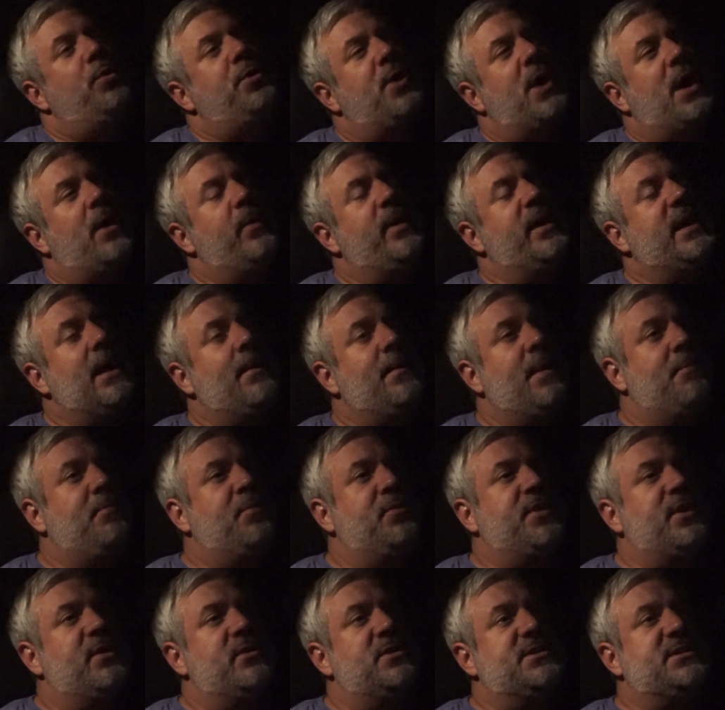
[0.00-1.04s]
How we come up
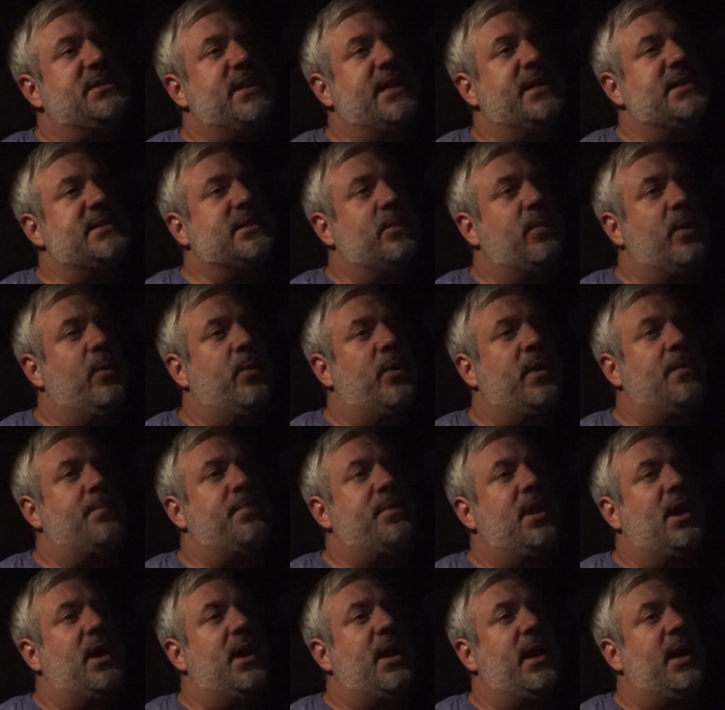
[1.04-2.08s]
with those things that we want to
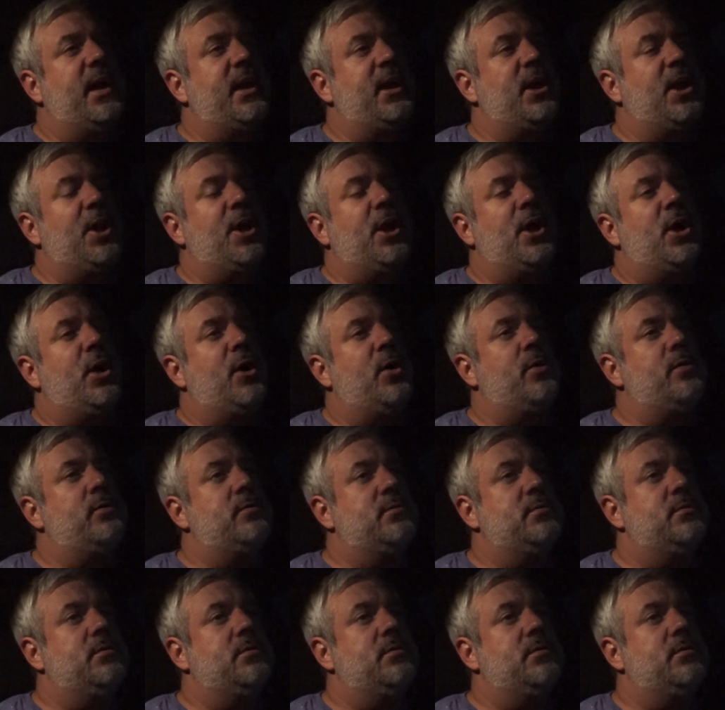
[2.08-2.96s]
play, you know?